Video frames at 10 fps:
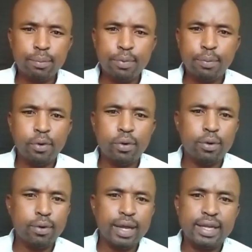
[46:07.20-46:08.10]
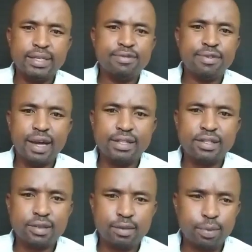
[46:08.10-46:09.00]
people raise
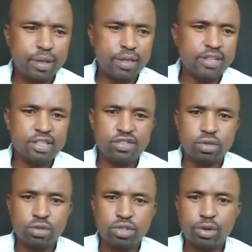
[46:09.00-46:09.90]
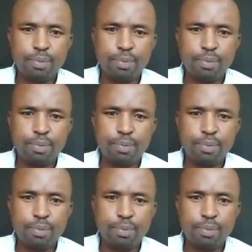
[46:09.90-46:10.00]
funds. These institutions,